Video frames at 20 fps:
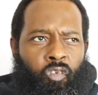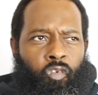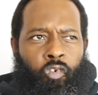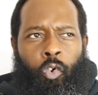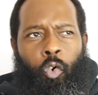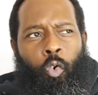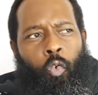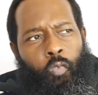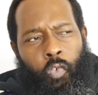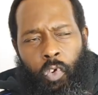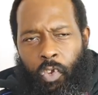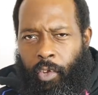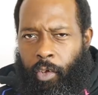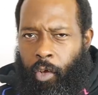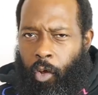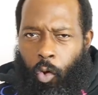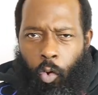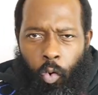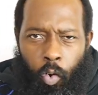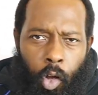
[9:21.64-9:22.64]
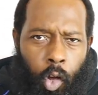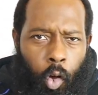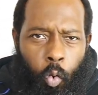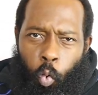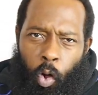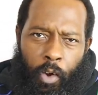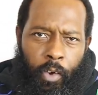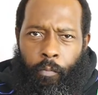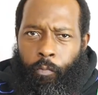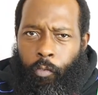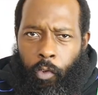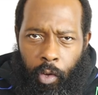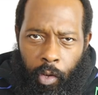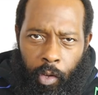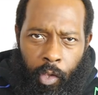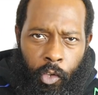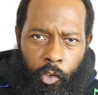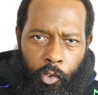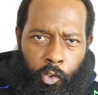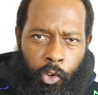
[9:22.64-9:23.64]
drill video, one of
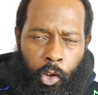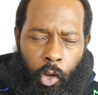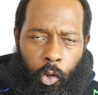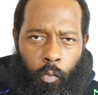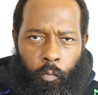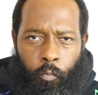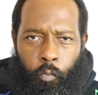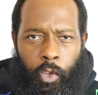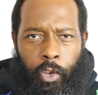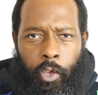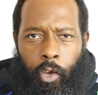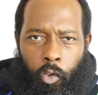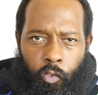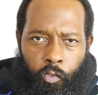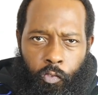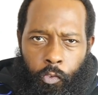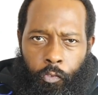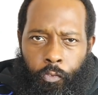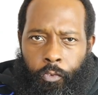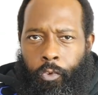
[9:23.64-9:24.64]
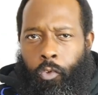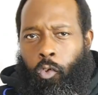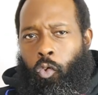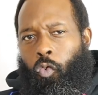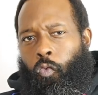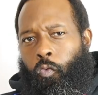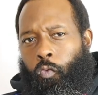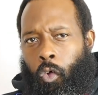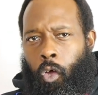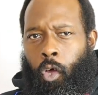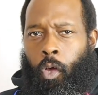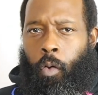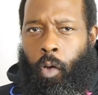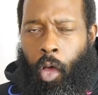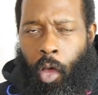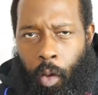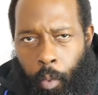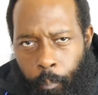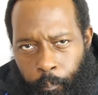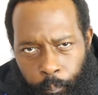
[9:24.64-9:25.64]
the, you know, videos that the youth
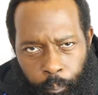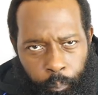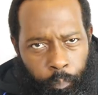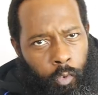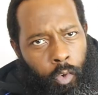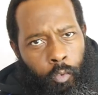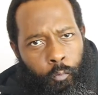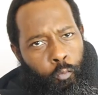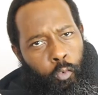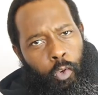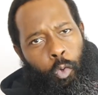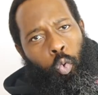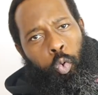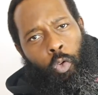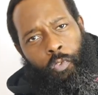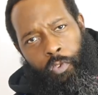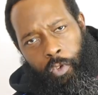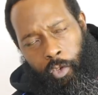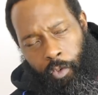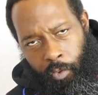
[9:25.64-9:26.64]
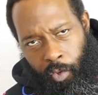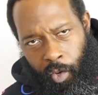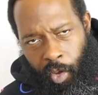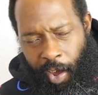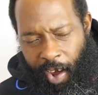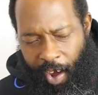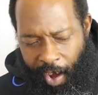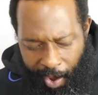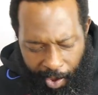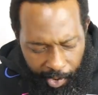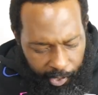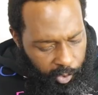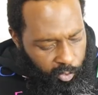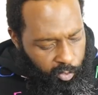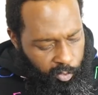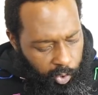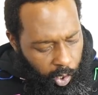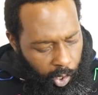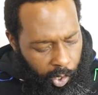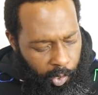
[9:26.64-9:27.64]
um, frequenting.
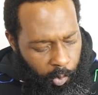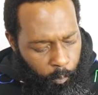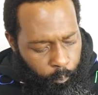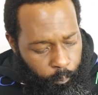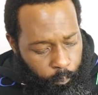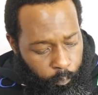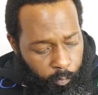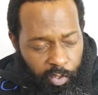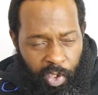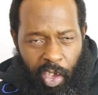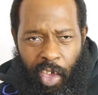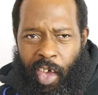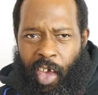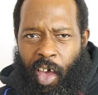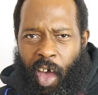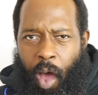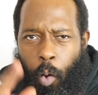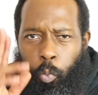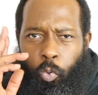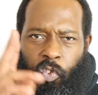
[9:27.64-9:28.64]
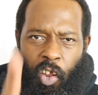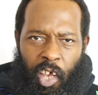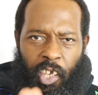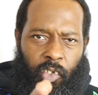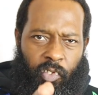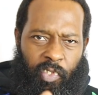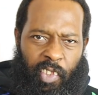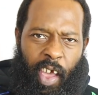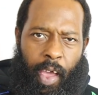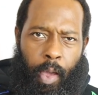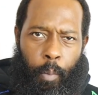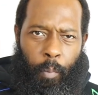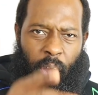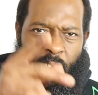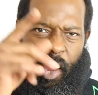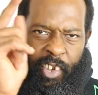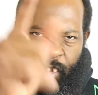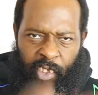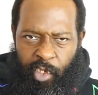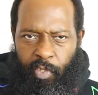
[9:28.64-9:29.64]
And um, yeah, I was like, damn,
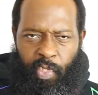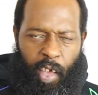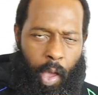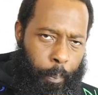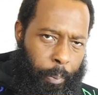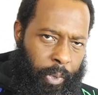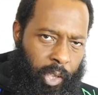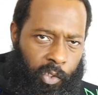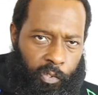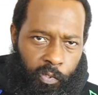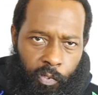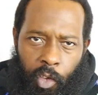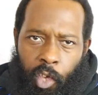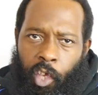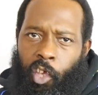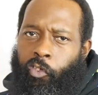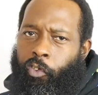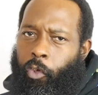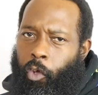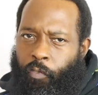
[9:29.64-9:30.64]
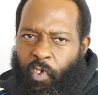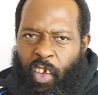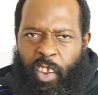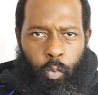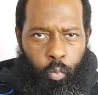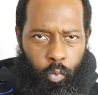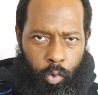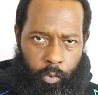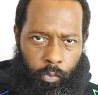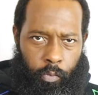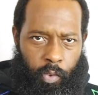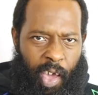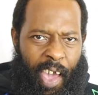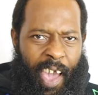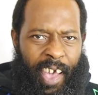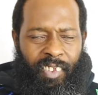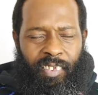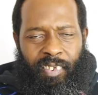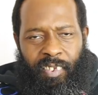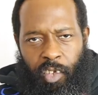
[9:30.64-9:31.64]
I need that piece. So if anyone
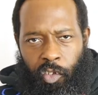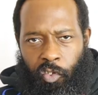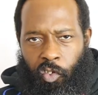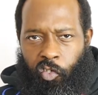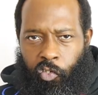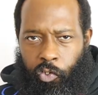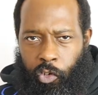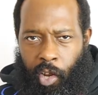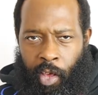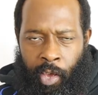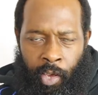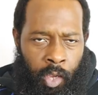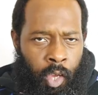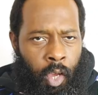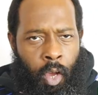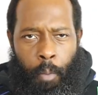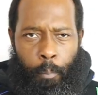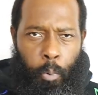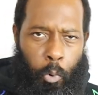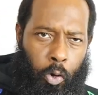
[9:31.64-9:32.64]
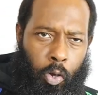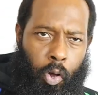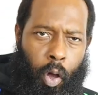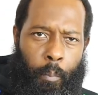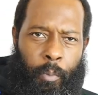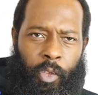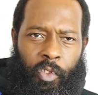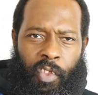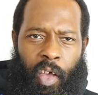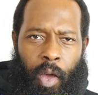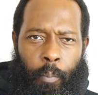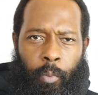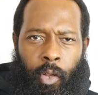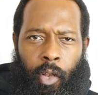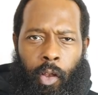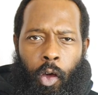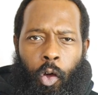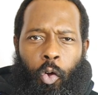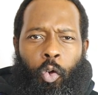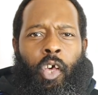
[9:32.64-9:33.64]
has seen the gilet, put a comment down
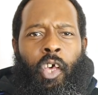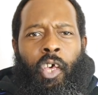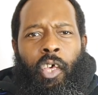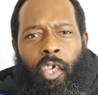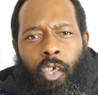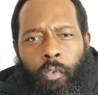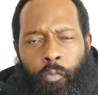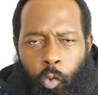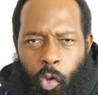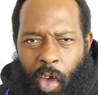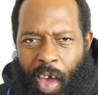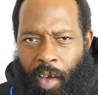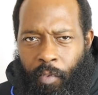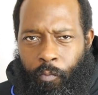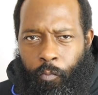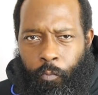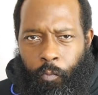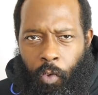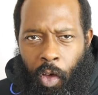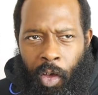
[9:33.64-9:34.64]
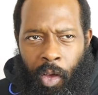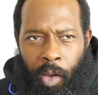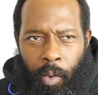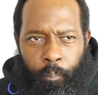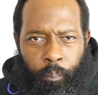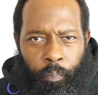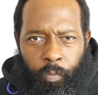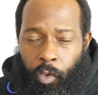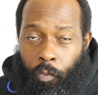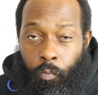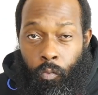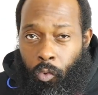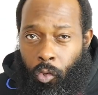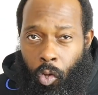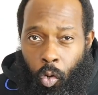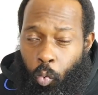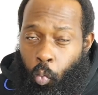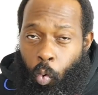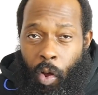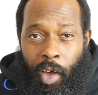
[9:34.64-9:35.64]
below. If you have, um, if you
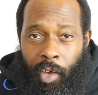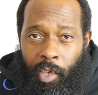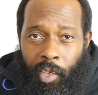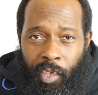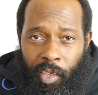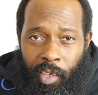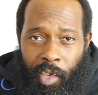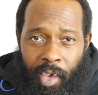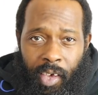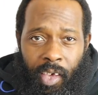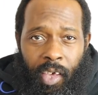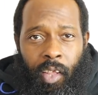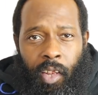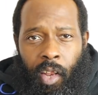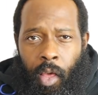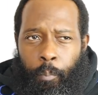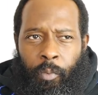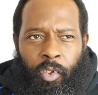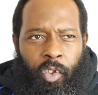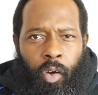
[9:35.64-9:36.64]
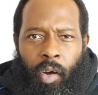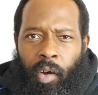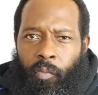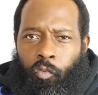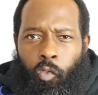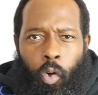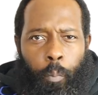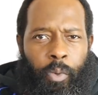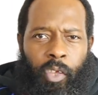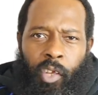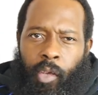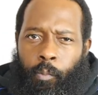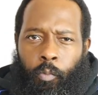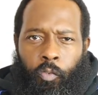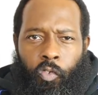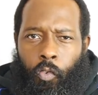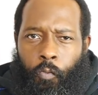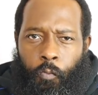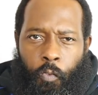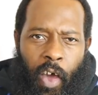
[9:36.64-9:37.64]
know where I can get it, let me know. I've not been
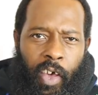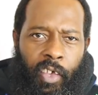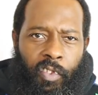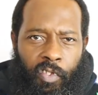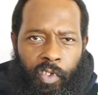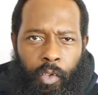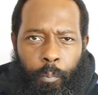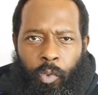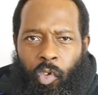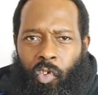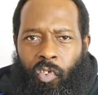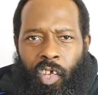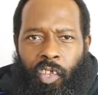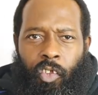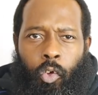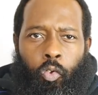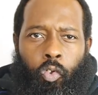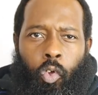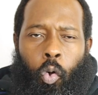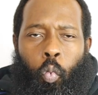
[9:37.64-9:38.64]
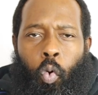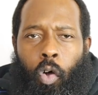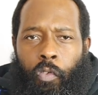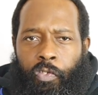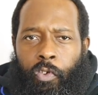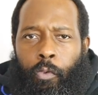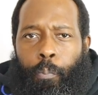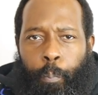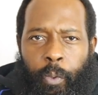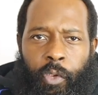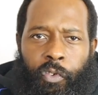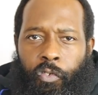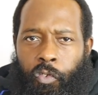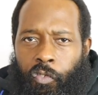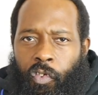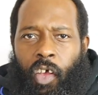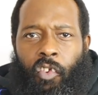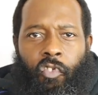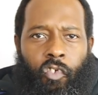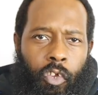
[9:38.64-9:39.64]
able to find it because I don't know what this piece
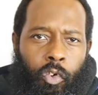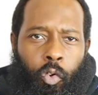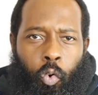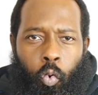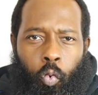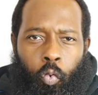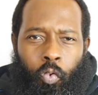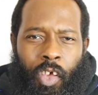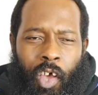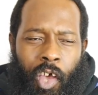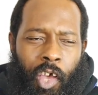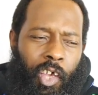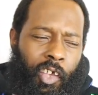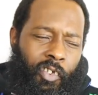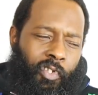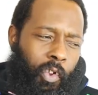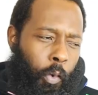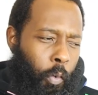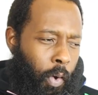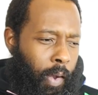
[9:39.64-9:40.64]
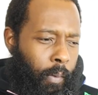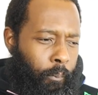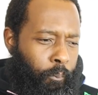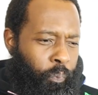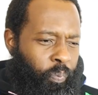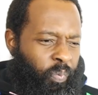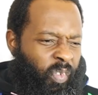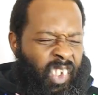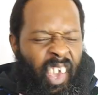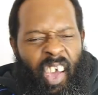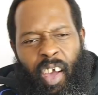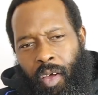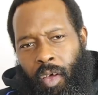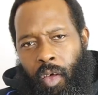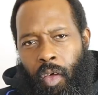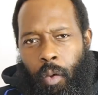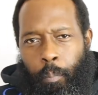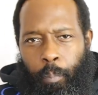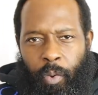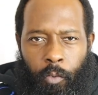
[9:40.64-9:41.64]
is actually called. So um,
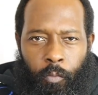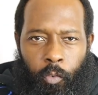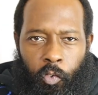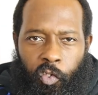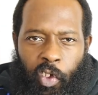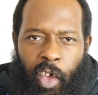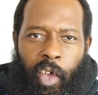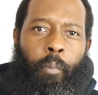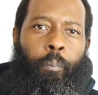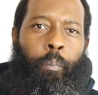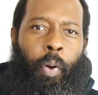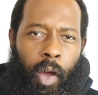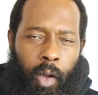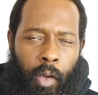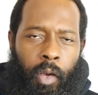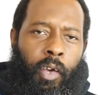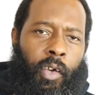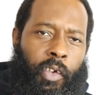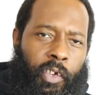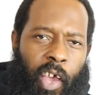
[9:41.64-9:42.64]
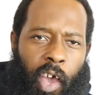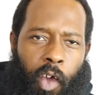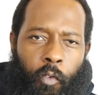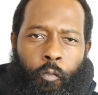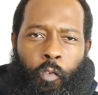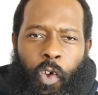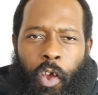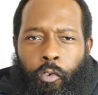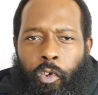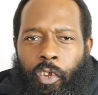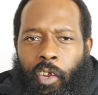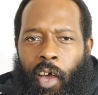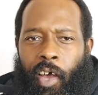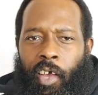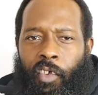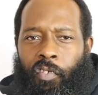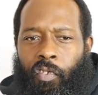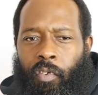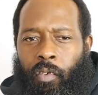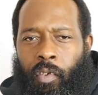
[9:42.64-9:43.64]
yeah, bit of a shame, but yeah, very
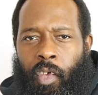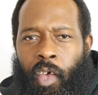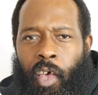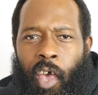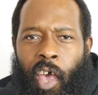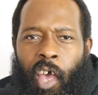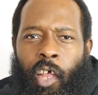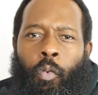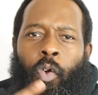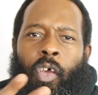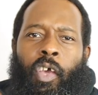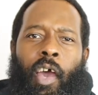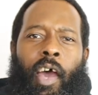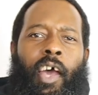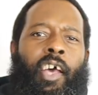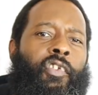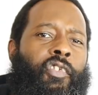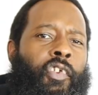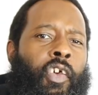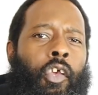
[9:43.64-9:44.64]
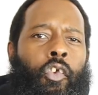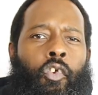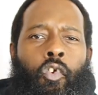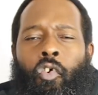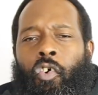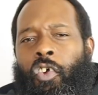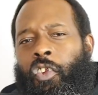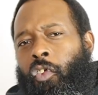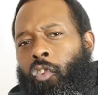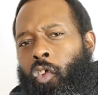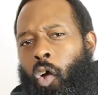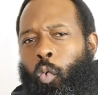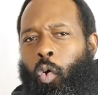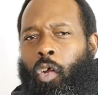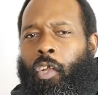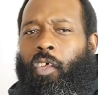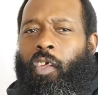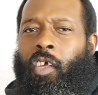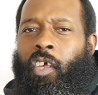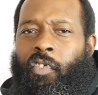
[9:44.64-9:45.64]
nice. Anyway guys, you already know
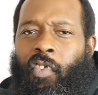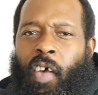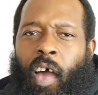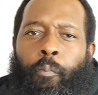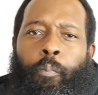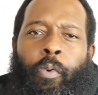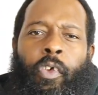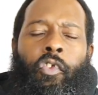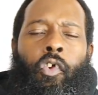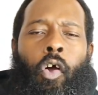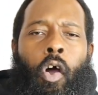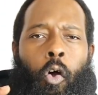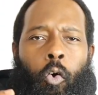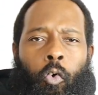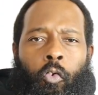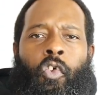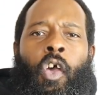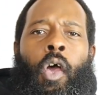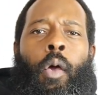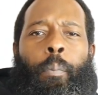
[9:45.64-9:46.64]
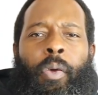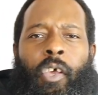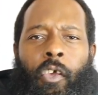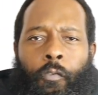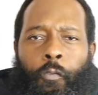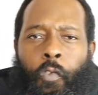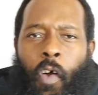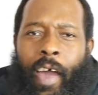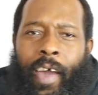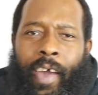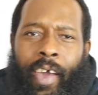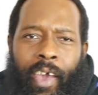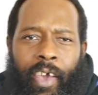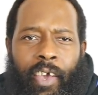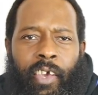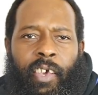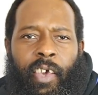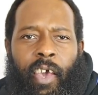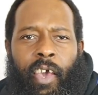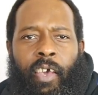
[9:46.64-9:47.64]
what it is. I've been your host, P Fire,
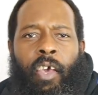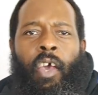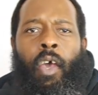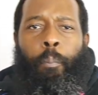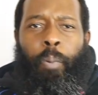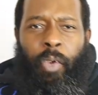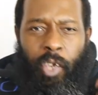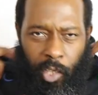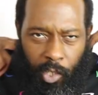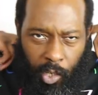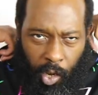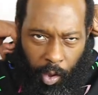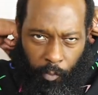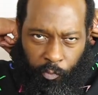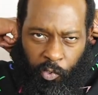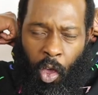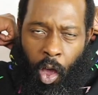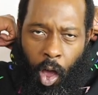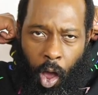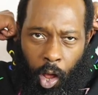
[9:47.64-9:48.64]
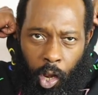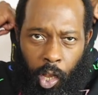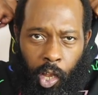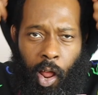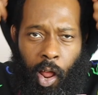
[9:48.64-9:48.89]
aka P Loves a